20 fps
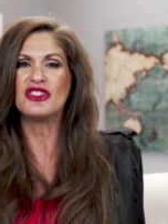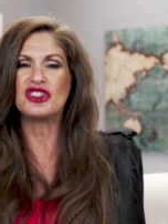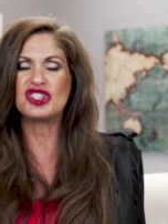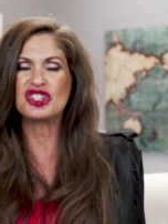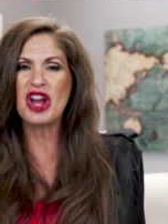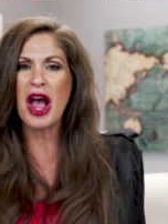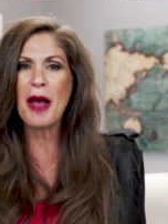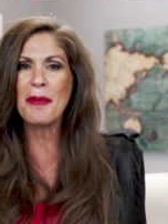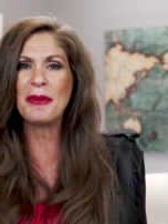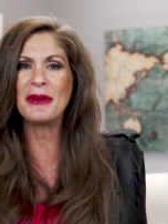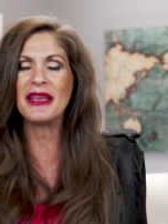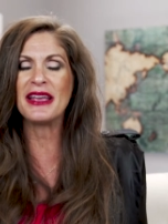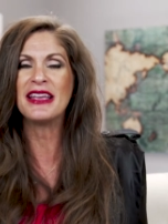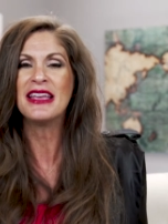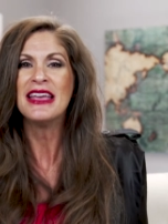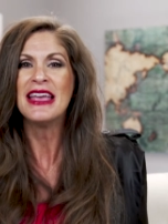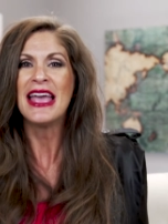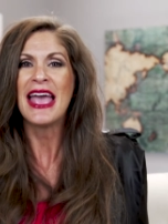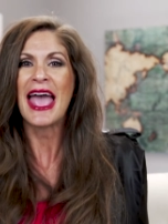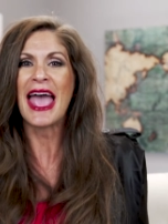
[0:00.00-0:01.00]
for
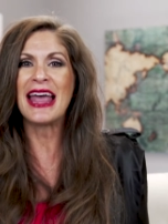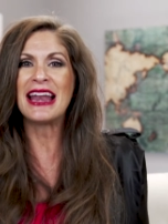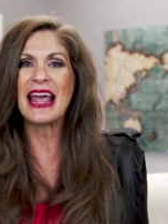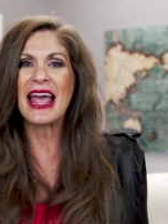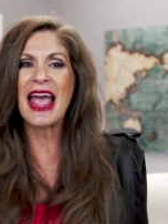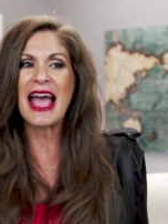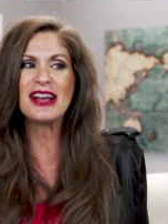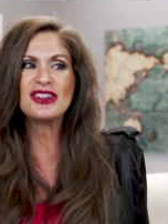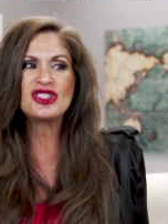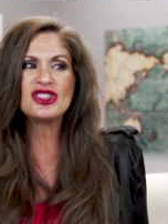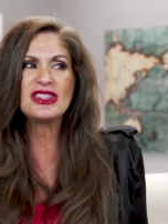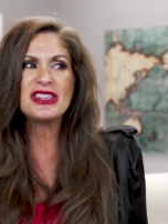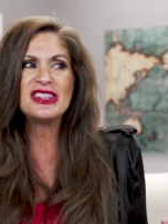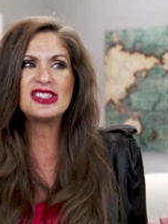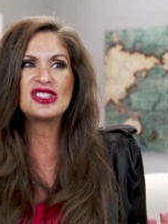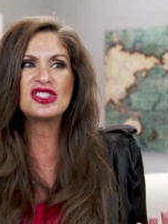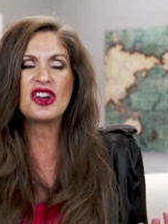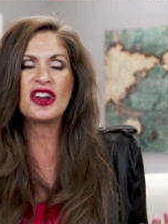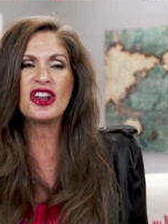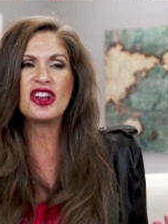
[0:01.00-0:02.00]
shopping. And I
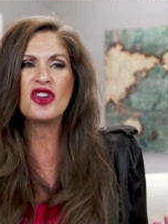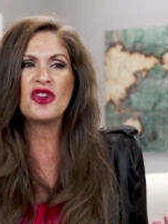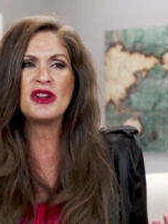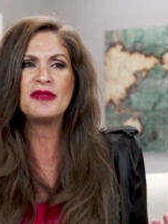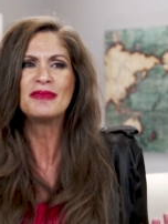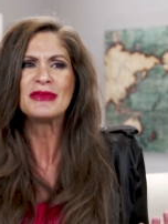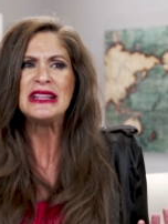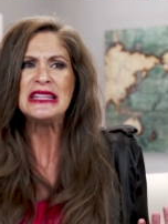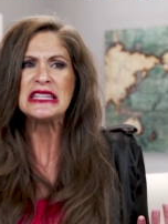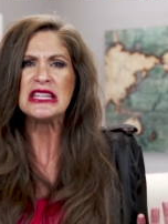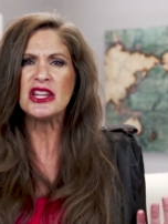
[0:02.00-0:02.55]
actually started going,